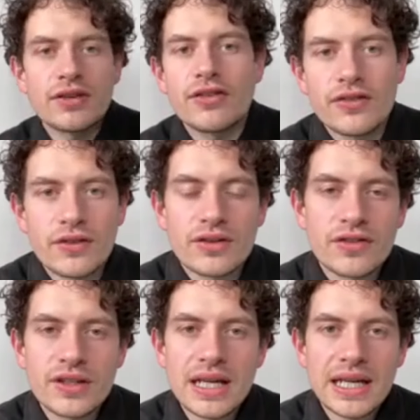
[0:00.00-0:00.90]

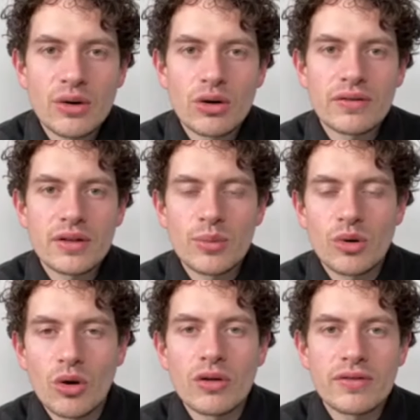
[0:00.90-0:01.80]
for nearly all of them,
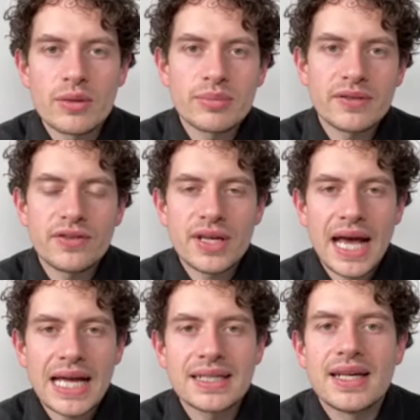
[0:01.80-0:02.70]
or all of them if you
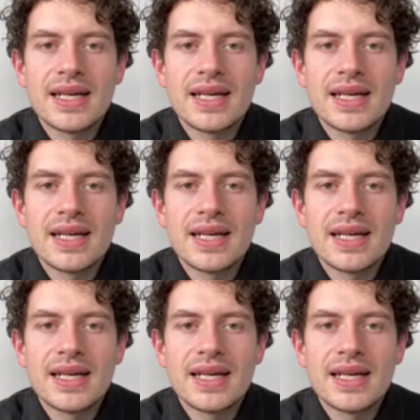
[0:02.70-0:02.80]
can,